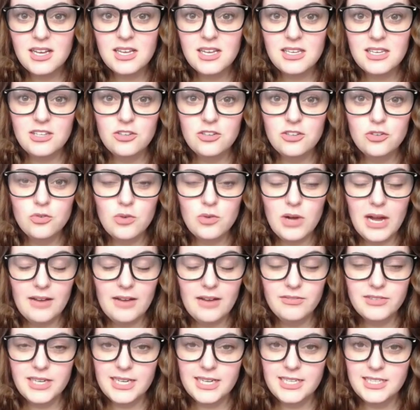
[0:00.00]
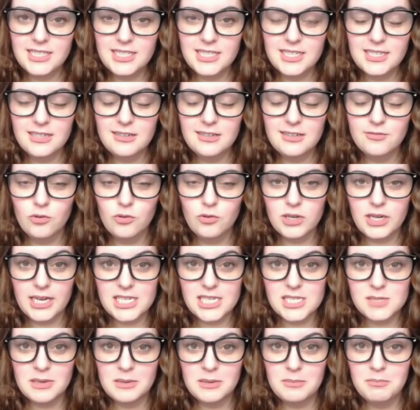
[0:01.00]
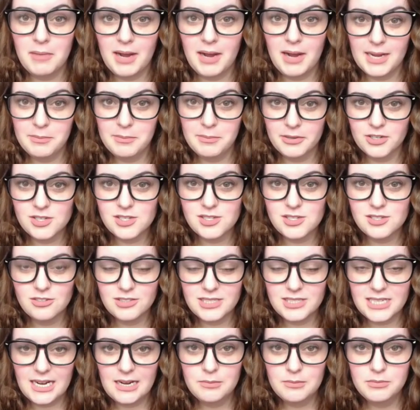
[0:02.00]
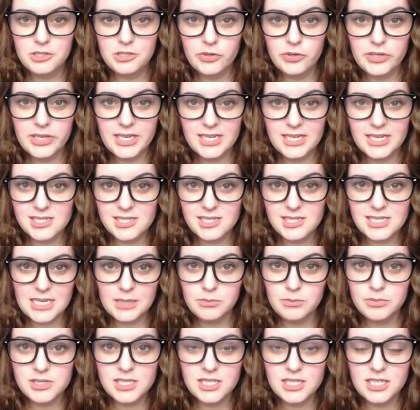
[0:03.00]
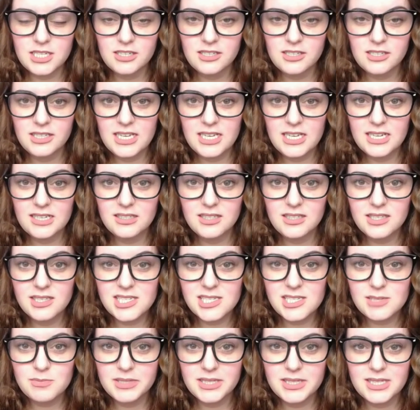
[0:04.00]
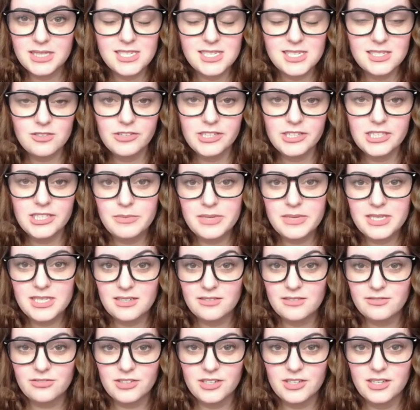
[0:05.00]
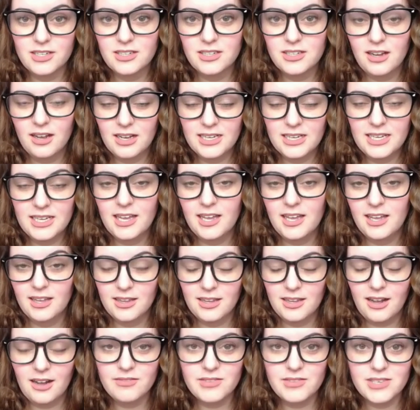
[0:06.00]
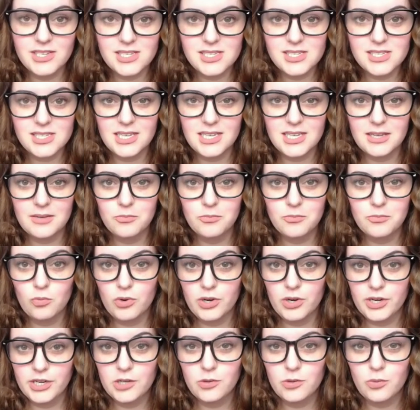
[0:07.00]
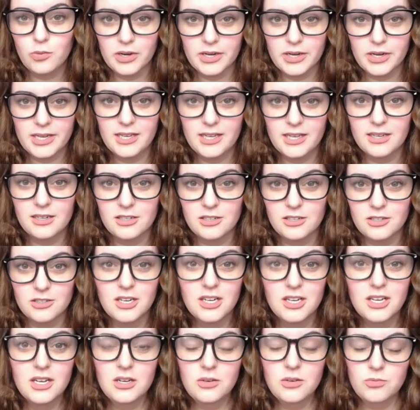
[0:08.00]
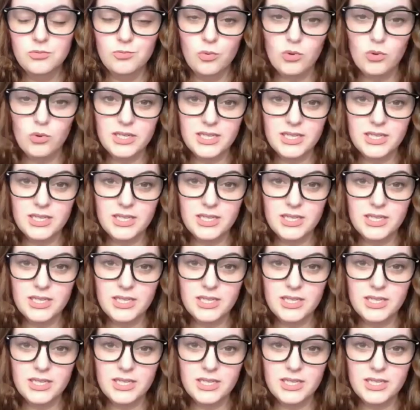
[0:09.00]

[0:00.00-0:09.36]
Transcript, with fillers: you have an idea of what I spent my personal time doing as a cybersecurity analyst, but this is going to be different, again, obviously, where you're working or what